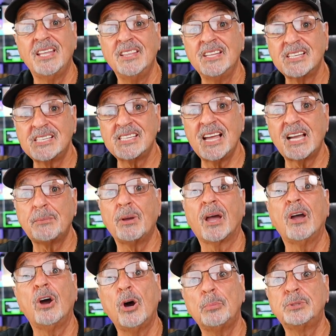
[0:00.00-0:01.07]
in this segment,
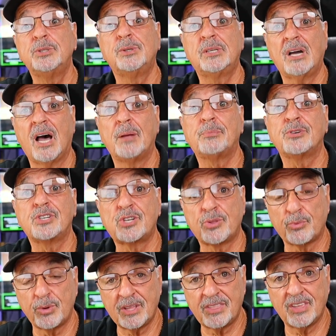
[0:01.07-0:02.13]
I hope to accomplish
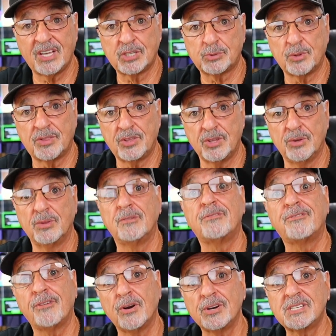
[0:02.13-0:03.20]
three things with you. The
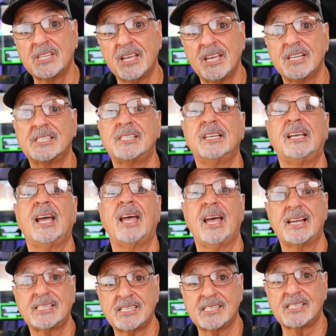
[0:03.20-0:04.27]
first is to get
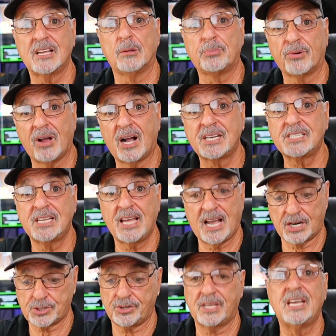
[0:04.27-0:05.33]
SSL proxy
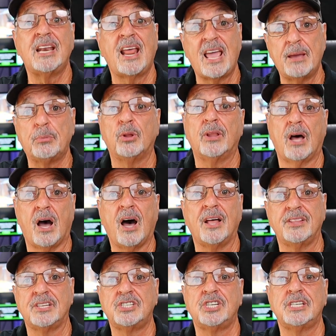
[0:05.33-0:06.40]
actually enabled
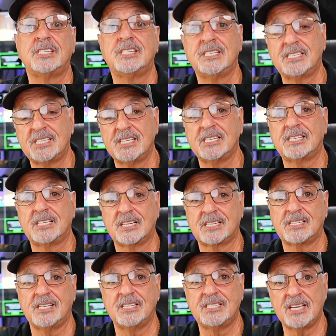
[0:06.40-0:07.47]
on the GCC
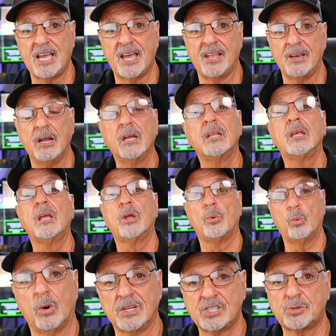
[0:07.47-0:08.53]
6010.
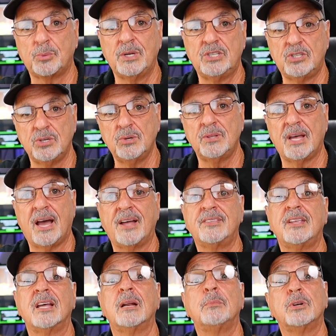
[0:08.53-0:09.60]
Once we do
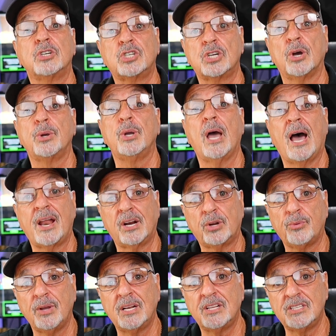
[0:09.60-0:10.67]
that, then I'm going to show you how to
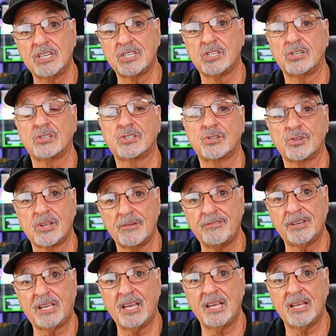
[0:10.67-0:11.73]
create a digital
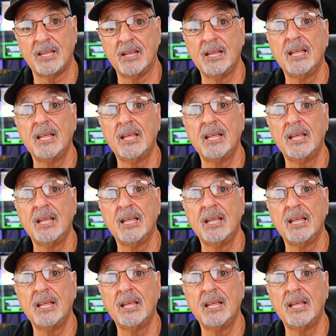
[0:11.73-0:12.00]
certificate.